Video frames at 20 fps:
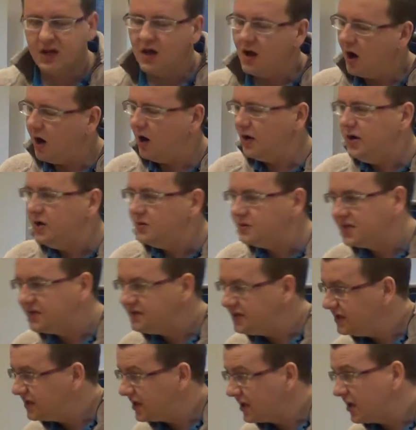Oh no, said
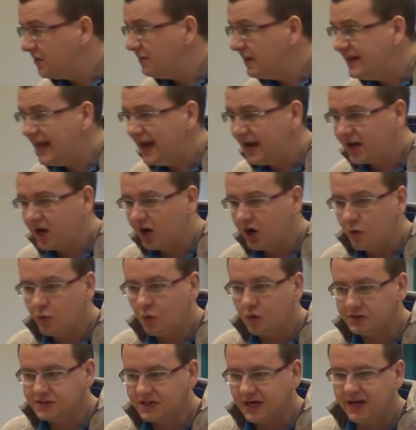Jesus, I don't mean that kind of
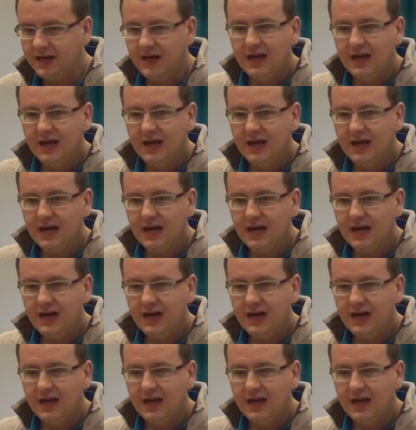water.